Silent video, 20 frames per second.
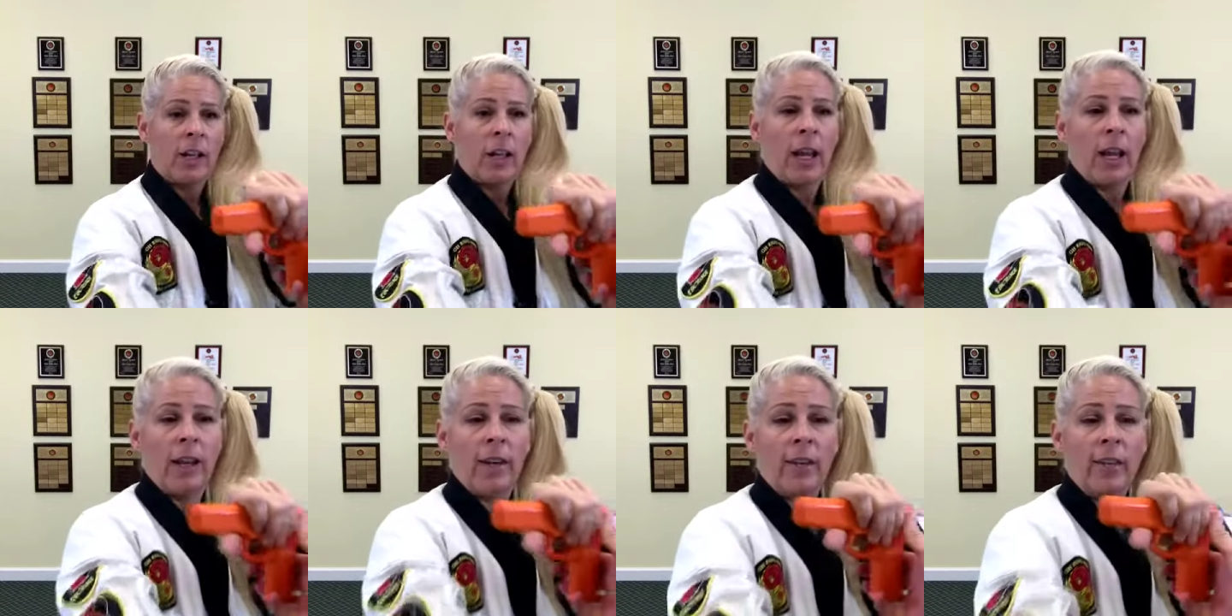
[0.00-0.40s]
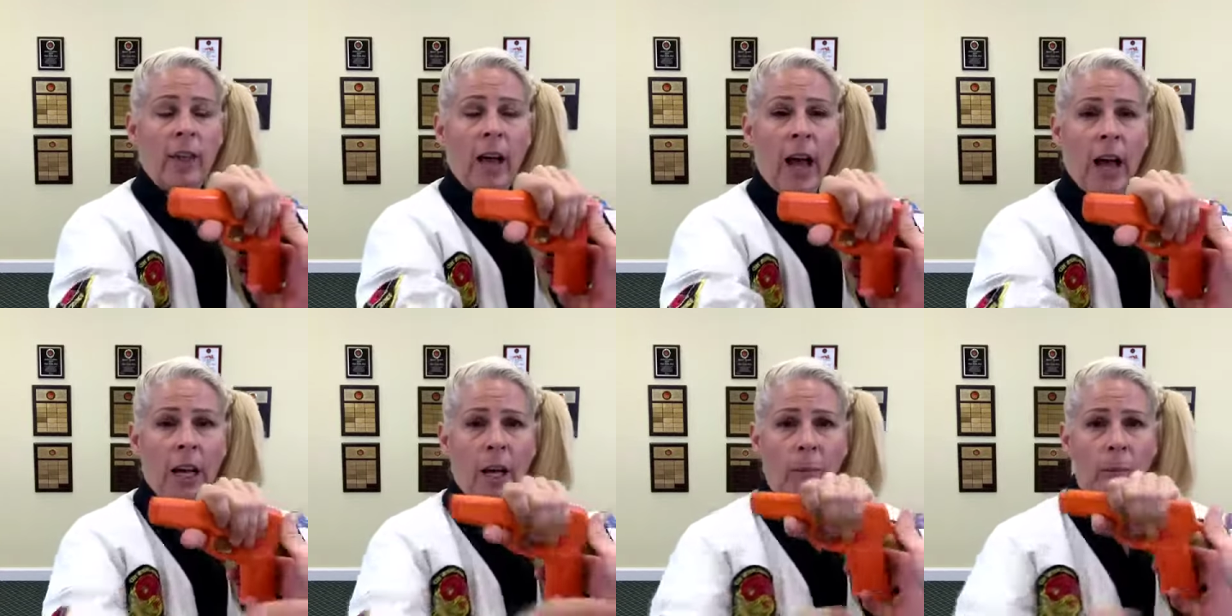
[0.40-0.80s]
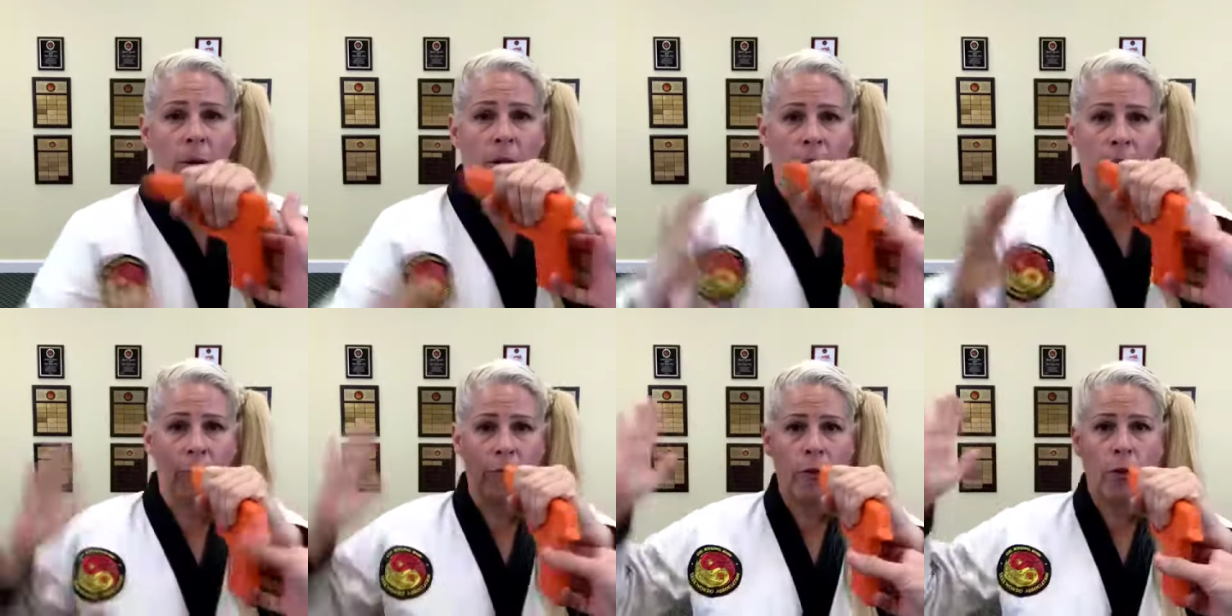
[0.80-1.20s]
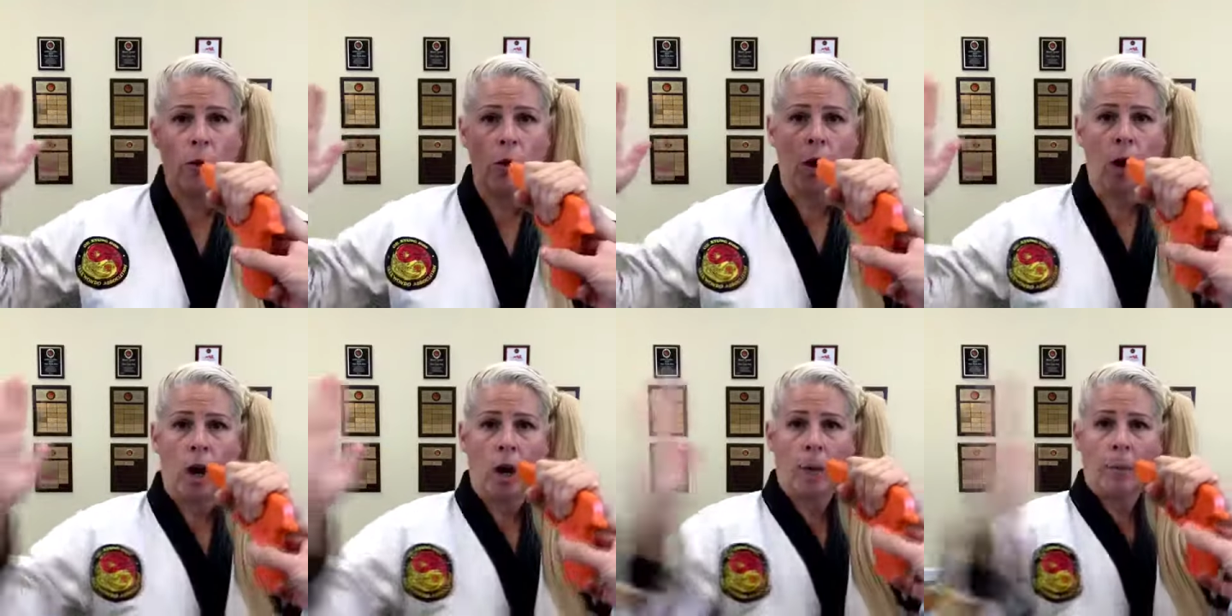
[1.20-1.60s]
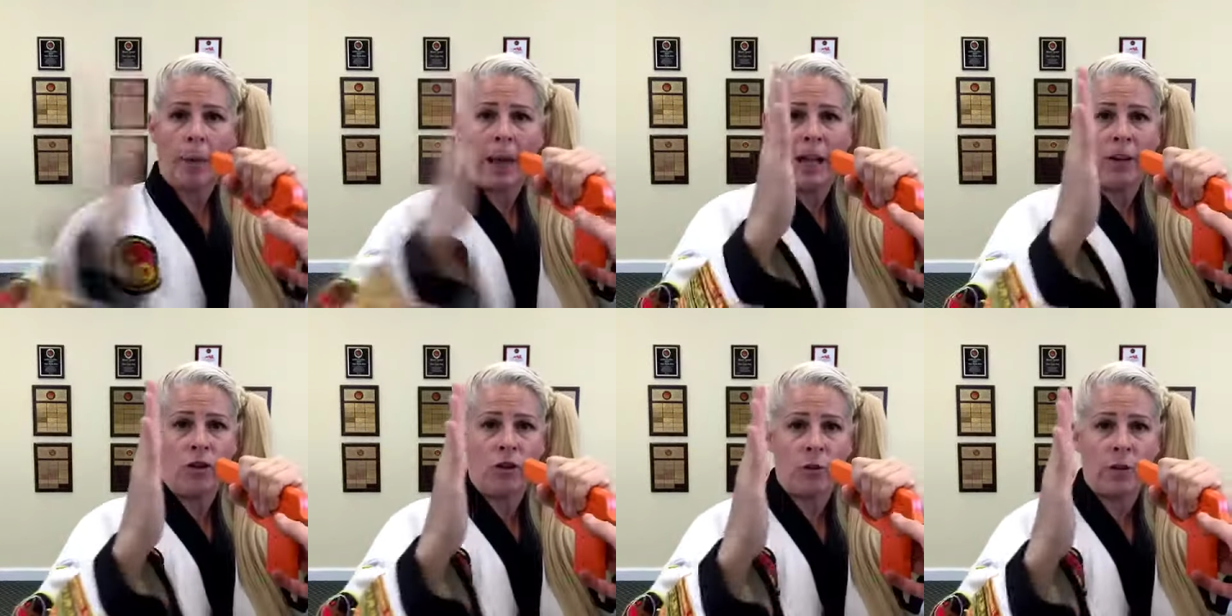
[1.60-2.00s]
Hit as high up on the forearm
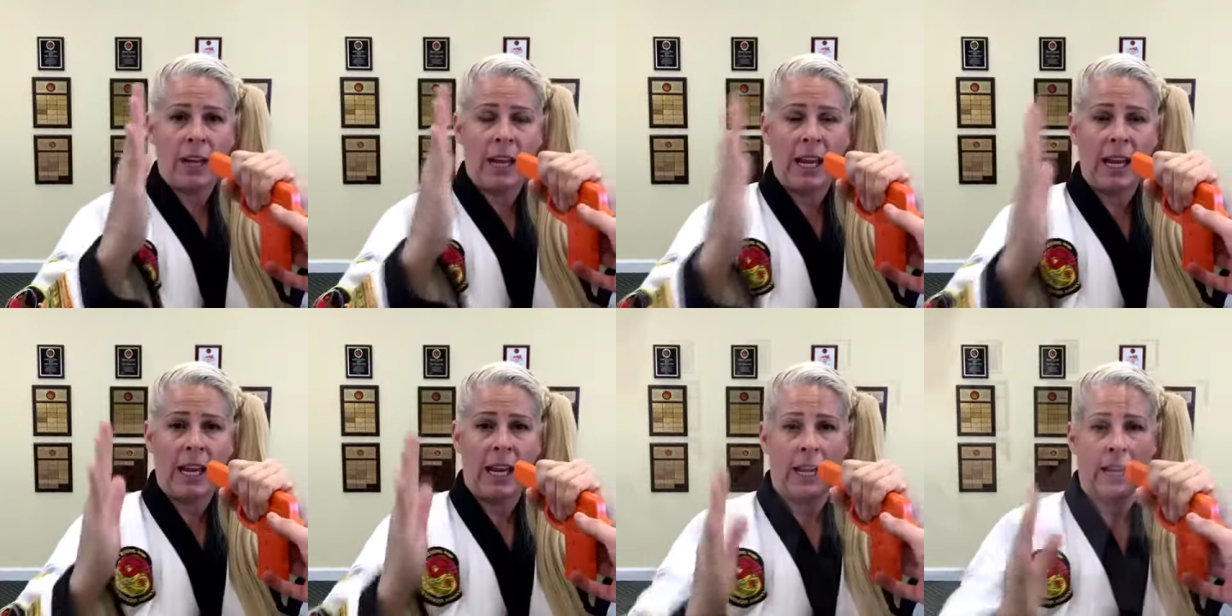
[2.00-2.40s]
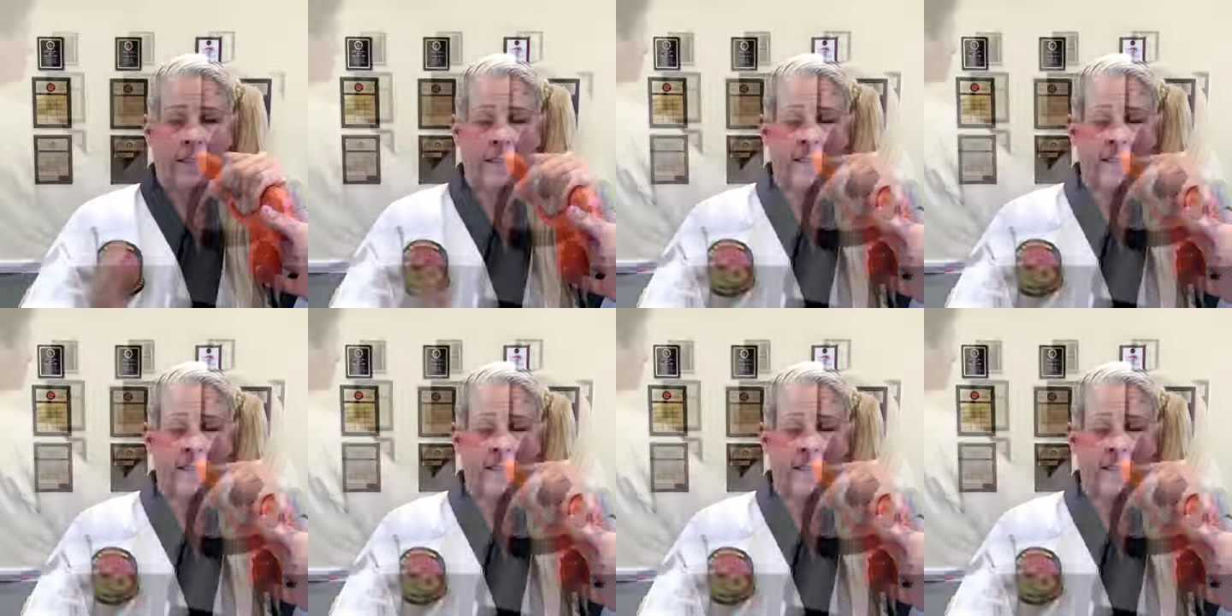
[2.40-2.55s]
as you can.